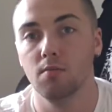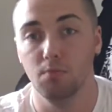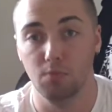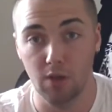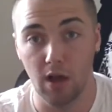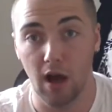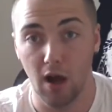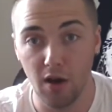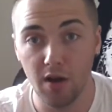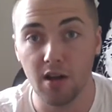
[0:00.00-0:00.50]

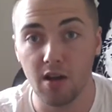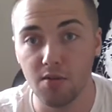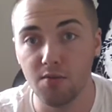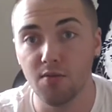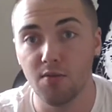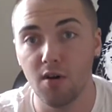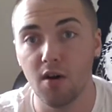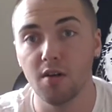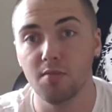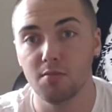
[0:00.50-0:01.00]
that I can
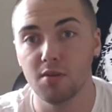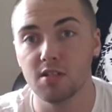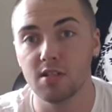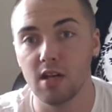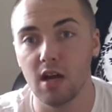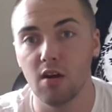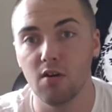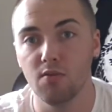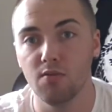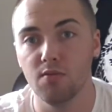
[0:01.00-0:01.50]
find
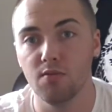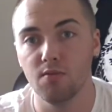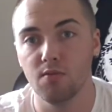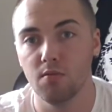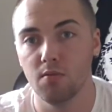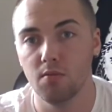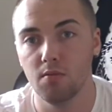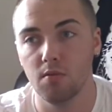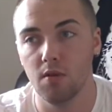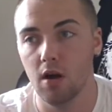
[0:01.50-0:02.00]
myself
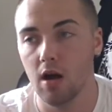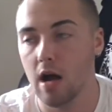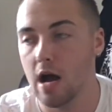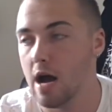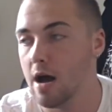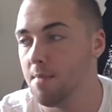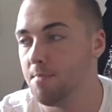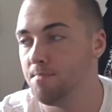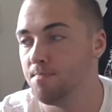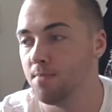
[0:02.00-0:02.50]

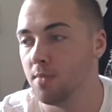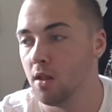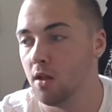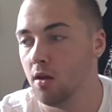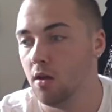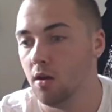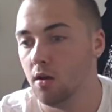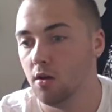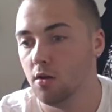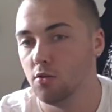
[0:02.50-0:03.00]

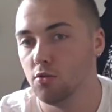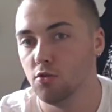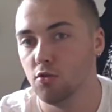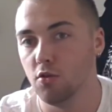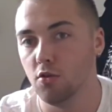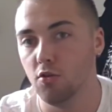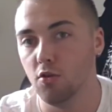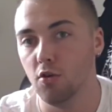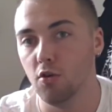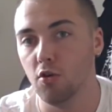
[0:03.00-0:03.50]

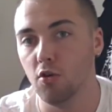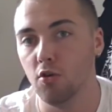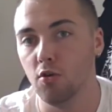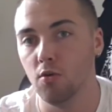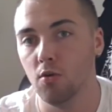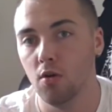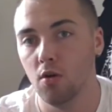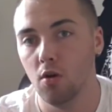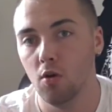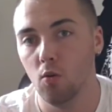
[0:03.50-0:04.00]
to do
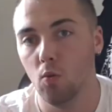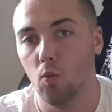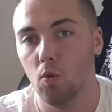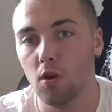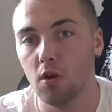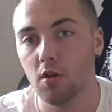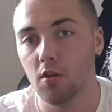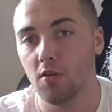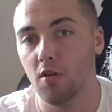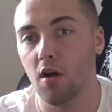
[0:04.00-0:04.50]

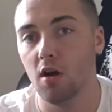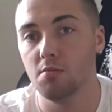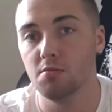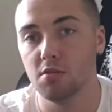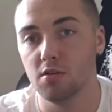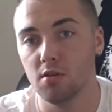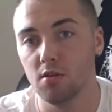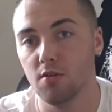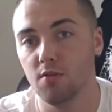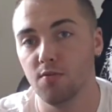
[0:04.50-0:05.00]
one of the
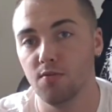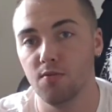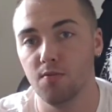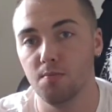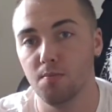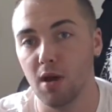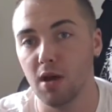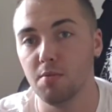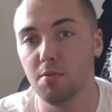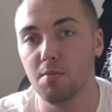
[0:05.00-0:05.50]
types of
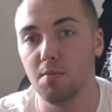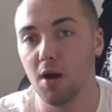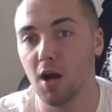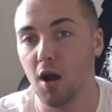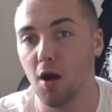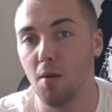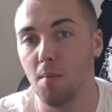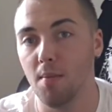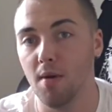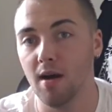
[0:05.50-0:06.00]
baby bug
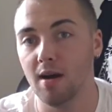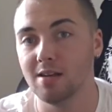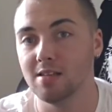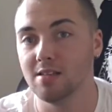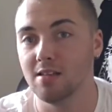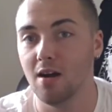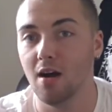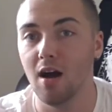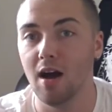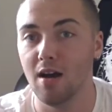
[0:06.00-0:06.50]
out bags
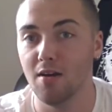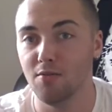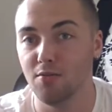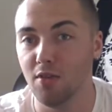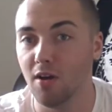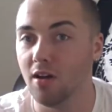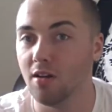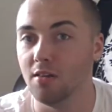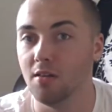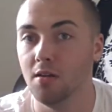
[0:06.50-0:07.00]
that I have
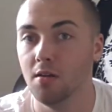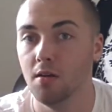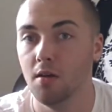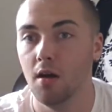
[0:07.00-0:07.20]
done